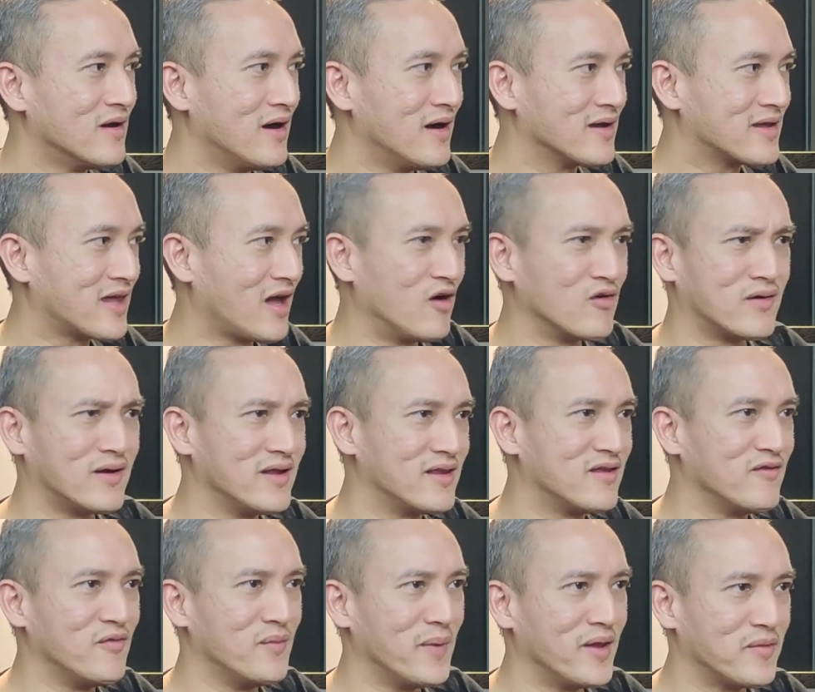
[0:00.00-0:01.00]

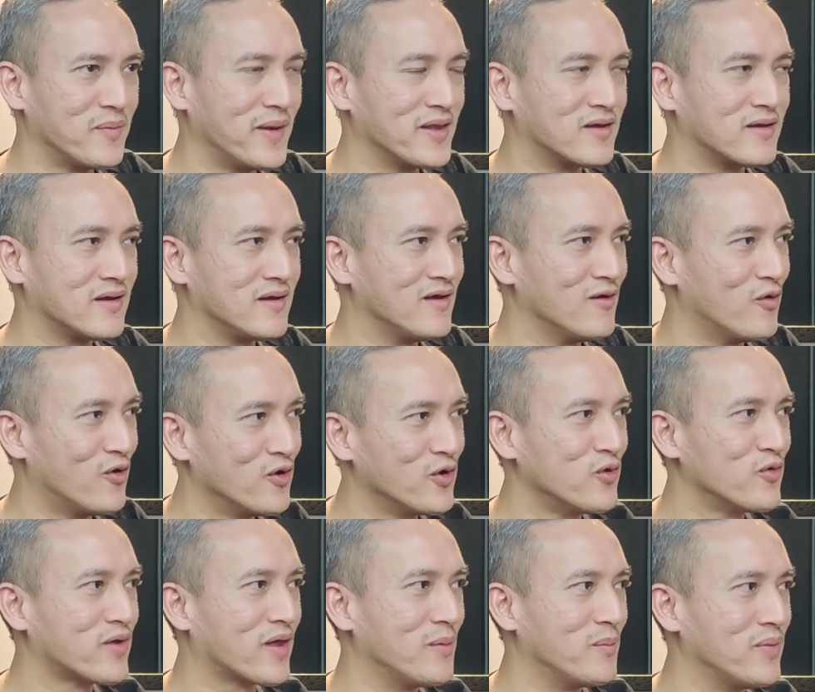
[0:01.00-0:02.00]
calculative and mathematically, or
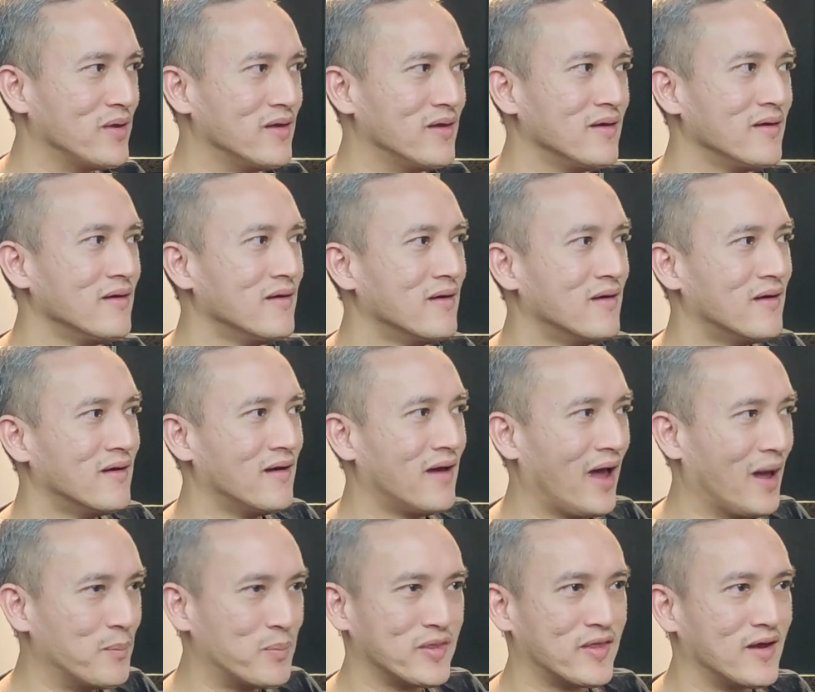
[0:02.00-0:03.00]
you can be
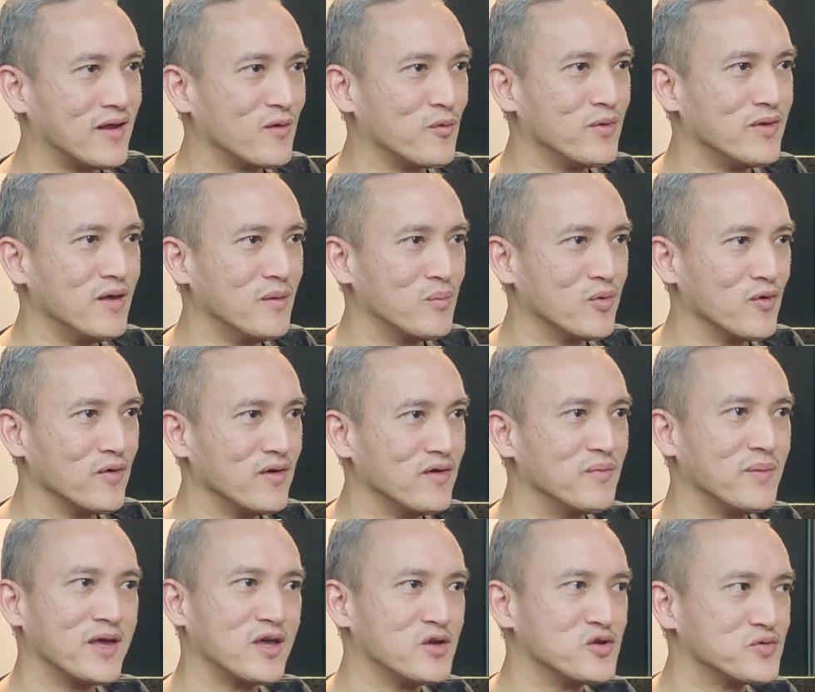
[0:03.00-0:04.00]
empathetic with the employees,
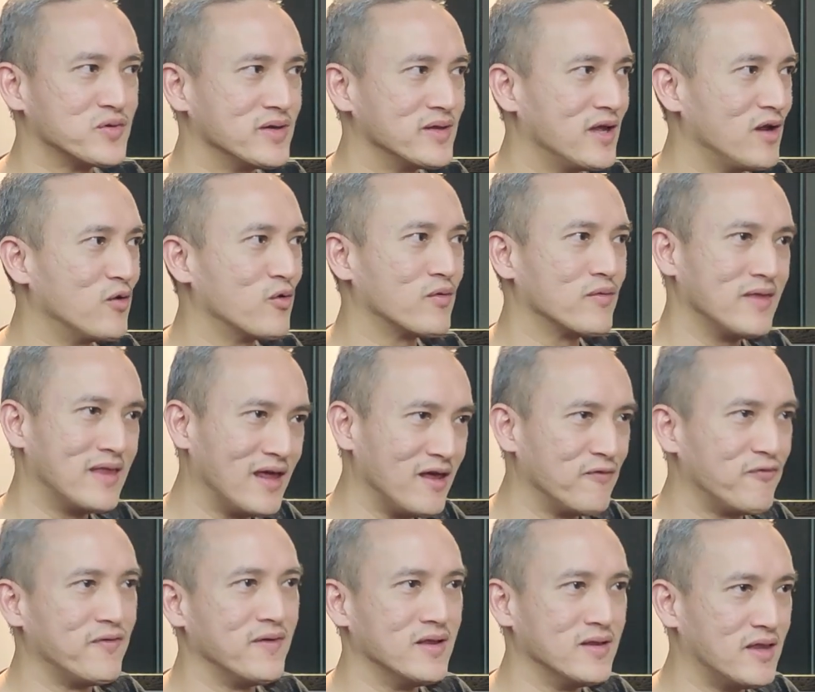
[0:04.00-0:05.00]
making sure that they
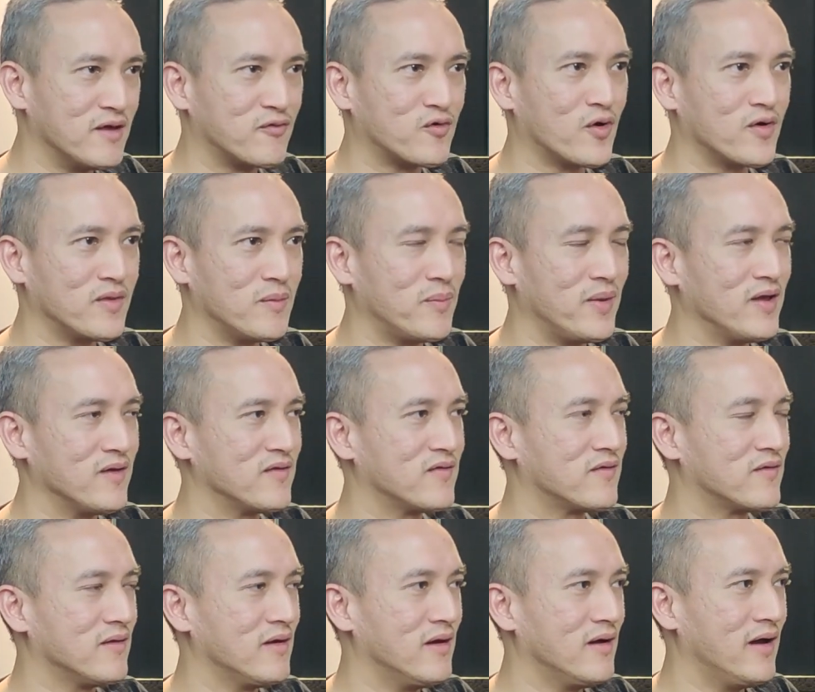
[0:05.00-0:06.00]
feel they've got the
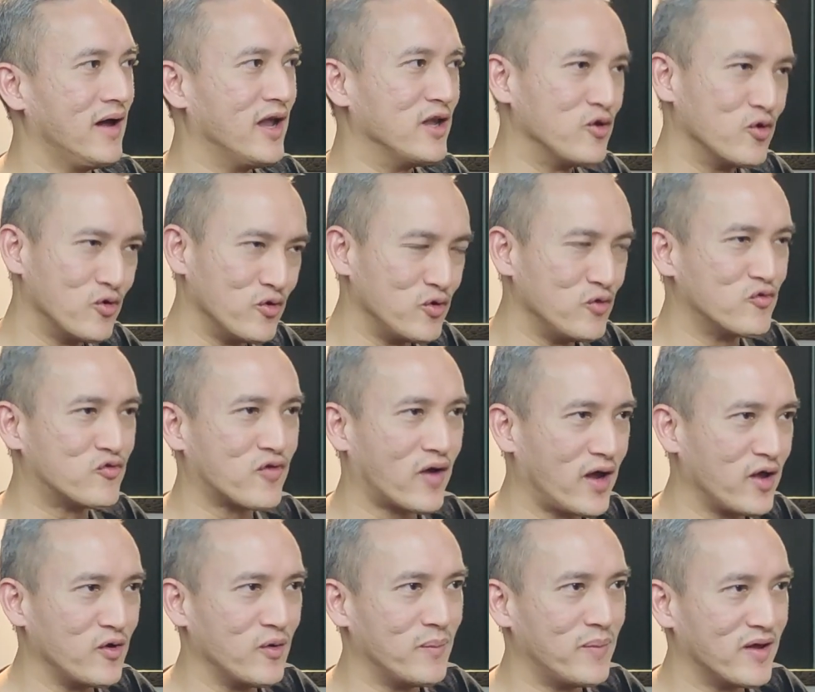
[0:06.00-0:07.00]
best, and you try
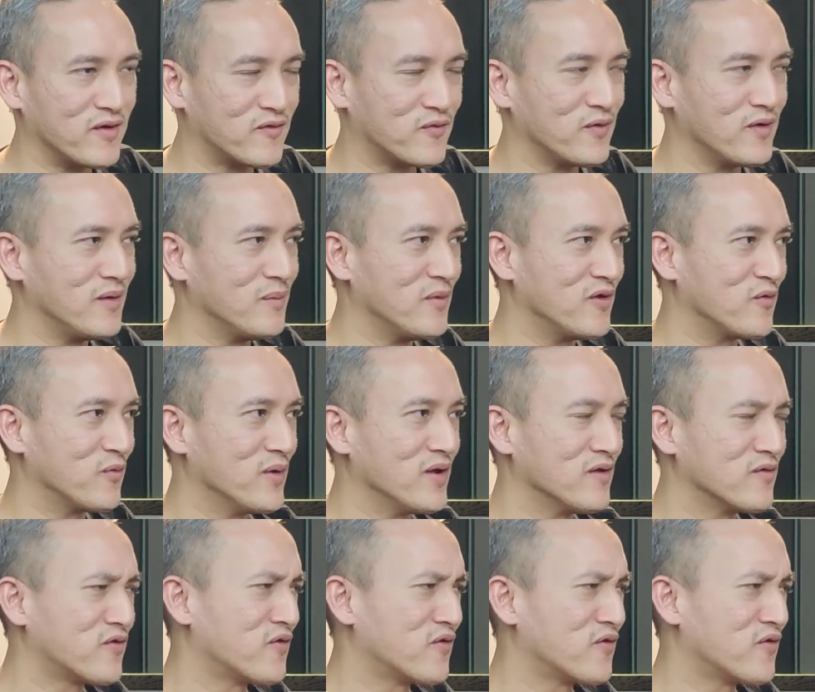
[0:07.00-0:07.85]
your best for them as well.